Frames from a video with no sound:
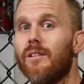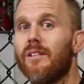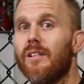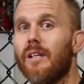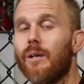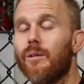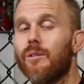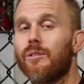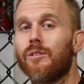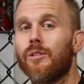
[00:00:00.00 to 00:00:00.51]
That
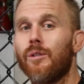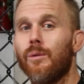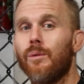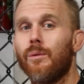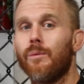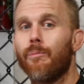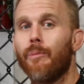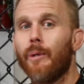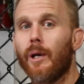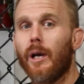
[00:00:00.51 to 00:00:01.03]
was cool.
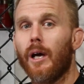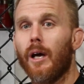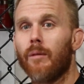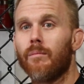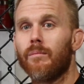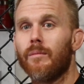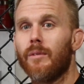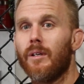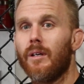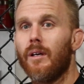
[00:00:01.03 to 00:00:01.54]
But
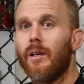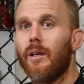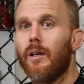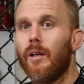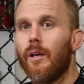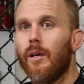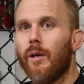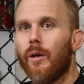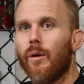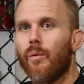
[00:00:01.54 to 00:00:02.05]

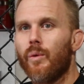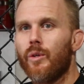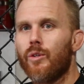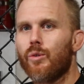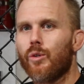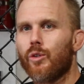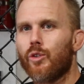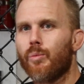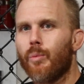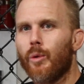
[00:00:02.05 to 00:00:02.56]
went to
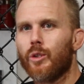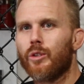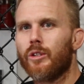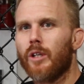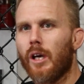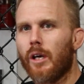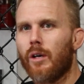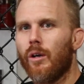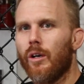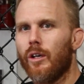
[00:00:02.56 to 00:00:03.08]
a sports
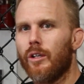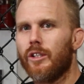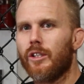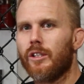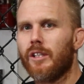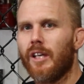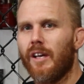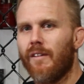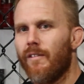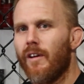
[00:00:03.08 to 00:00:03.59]
psychologist
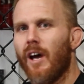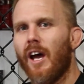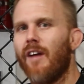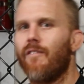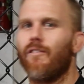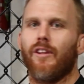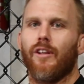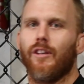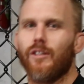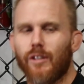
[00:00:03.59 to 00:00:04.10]

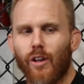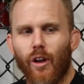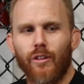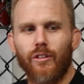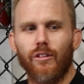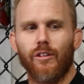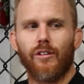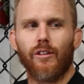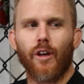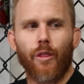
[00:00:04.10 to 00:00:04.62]
having these
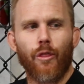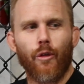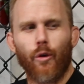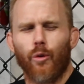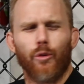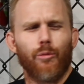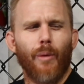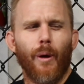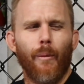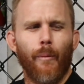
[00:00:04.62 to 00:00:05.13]
losses. I thought it
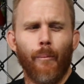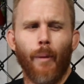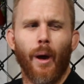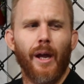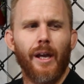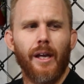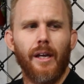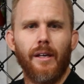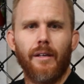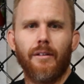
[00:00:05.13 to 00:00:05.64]
was my
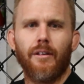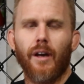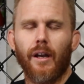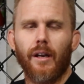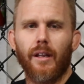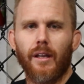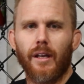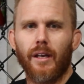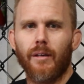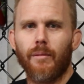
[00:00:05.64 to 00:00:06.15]
head kind
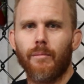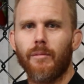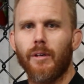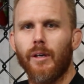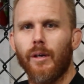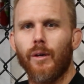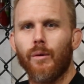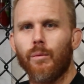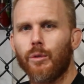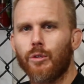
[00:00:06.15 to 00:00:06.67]
of thing,
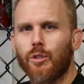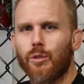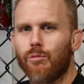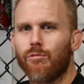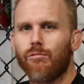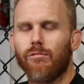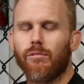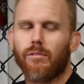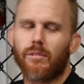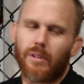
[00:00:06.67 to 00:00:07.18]
which it
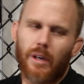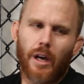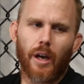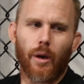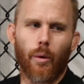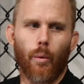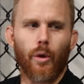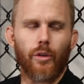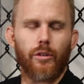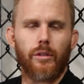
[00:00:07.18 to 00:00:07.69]
kind of
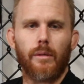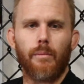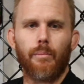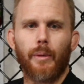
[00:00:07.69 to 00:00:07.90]
wasn't.